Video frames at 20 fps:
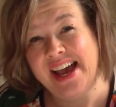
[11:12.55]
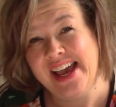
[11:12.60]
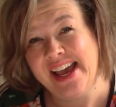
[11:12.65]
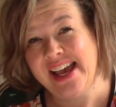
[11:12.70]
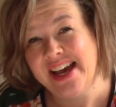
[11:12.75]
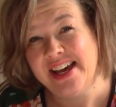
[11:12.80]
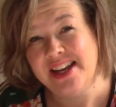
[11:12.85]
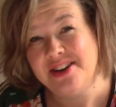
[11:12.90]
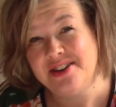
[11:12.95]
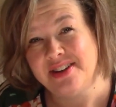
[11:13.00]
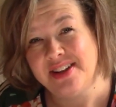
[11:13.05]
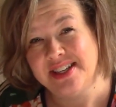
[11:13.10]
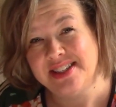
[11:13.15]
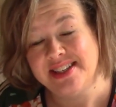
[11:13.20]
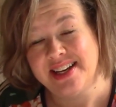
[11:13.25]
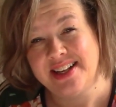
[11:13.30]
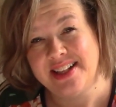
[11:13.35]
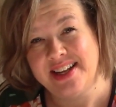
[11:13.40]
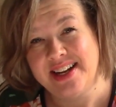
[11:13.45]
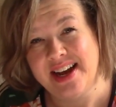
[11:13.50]
and you're less
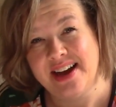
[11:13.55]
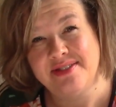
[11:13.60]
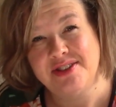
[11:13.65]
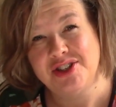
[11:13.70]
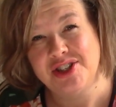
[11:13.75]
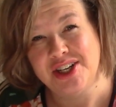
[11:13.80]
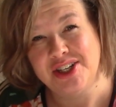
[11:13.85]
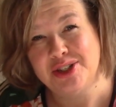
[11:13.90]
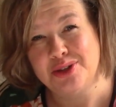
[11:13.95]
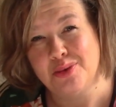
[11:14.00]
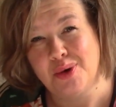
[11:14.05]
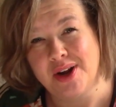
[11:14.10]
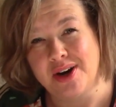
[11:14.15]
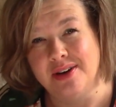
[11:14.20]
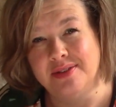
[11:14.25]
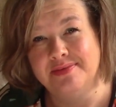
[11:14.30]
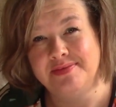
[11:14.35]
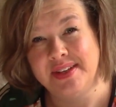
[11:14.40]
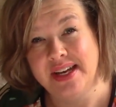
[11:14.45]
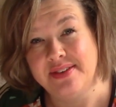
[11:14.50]
likely to have to change the
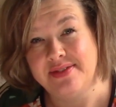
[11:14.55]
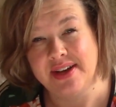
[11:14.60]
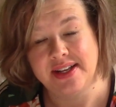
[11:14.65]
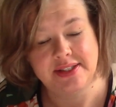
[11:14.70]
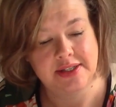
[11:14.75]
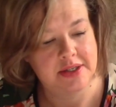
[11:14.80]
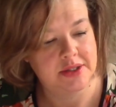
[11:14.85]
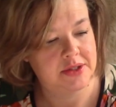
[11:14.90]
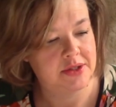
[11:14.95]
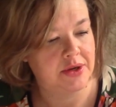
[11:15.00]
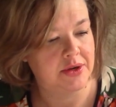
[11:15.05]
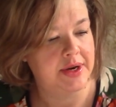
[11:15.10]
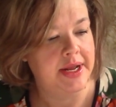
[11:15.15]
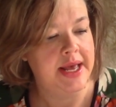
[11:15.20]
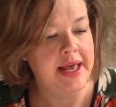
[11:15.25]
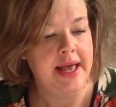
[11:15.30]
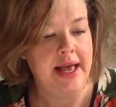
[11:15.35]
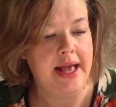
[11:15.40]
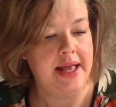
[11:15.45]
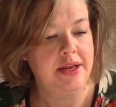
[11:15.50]
water if that's a concern.
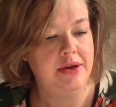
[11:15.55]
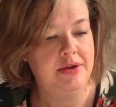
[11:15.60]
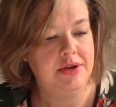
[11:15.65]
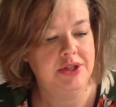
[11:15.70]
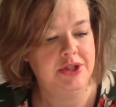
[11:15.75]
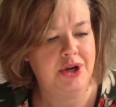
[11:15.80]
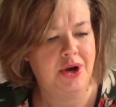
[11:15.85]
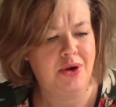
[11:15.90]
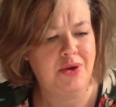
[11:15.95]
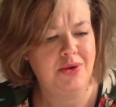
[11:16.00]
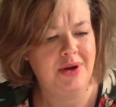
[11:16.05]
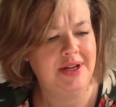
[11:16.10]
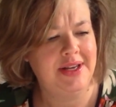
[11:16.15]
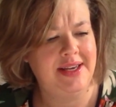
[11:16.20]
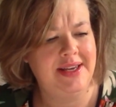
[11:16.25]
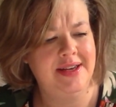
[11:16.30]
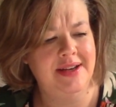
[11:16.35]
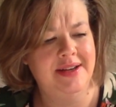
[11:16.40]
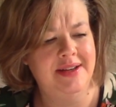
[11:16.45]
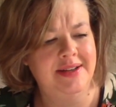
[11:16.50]
And you could
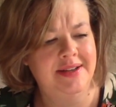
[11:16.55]
totally